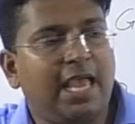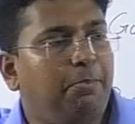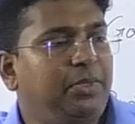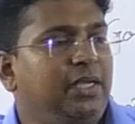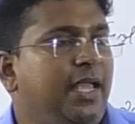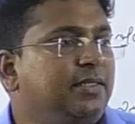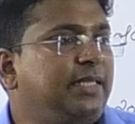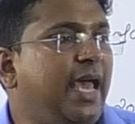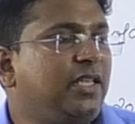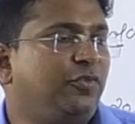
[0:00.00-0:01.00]
capital gains
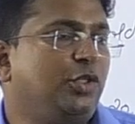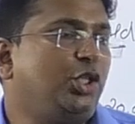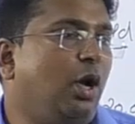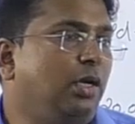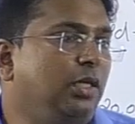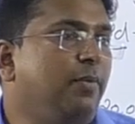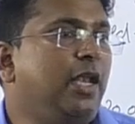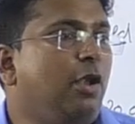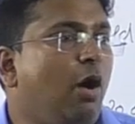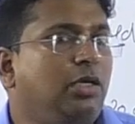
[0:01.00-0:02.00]
tax for short term
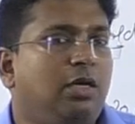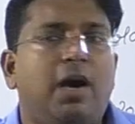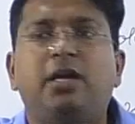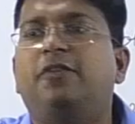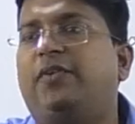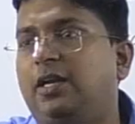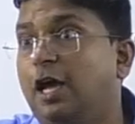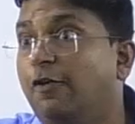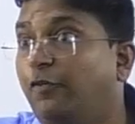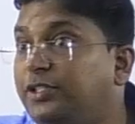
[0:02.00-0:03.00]
and long term are different
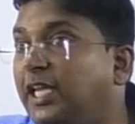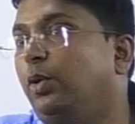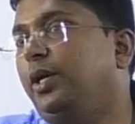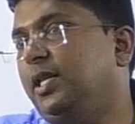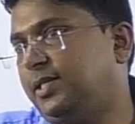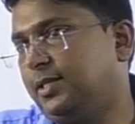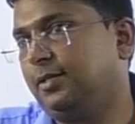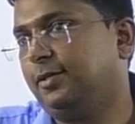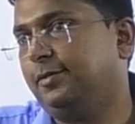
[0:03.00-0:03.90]
for securities.